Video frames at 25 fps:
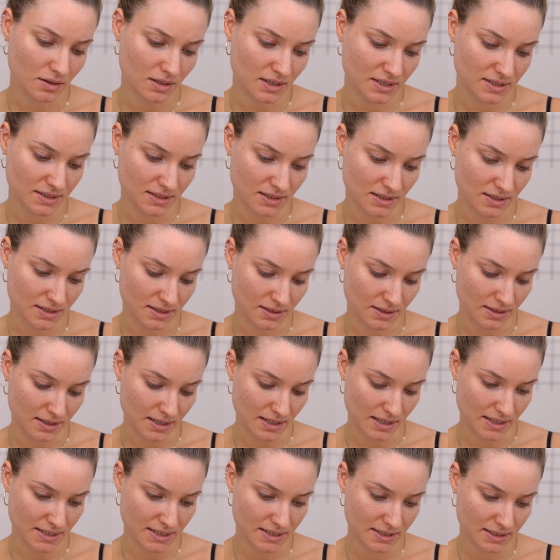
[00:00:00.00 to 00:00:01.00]
This is
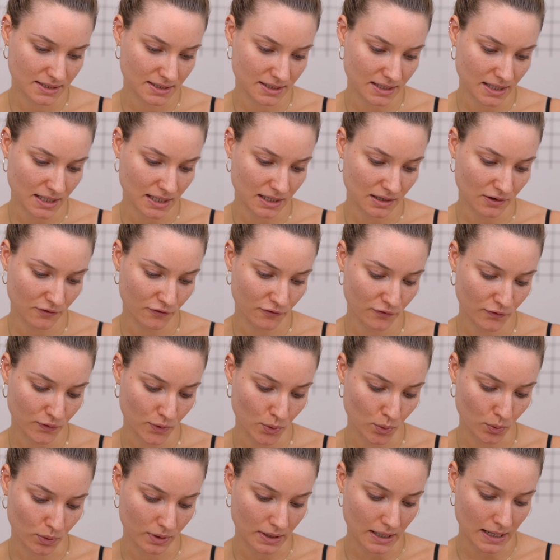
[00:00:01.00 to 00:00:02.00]
the Skin
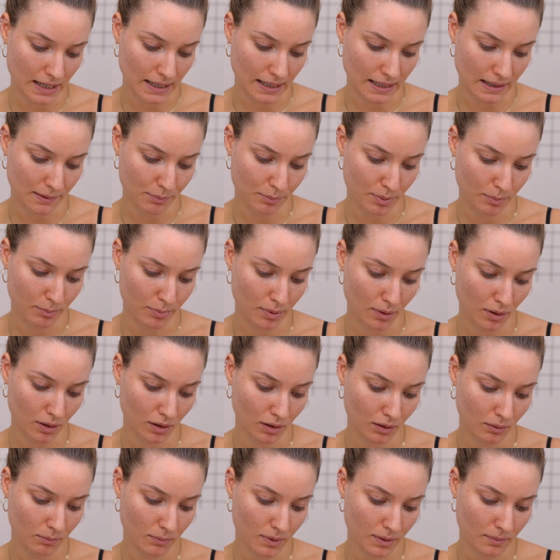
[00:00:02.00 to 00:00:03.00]
Food Lip
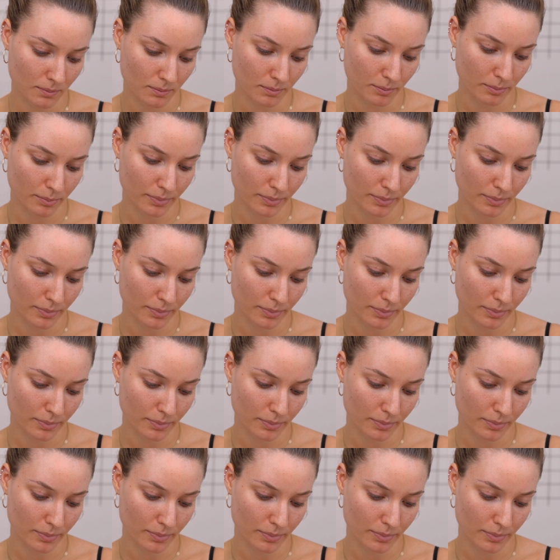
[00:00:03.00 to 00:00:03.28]
Balm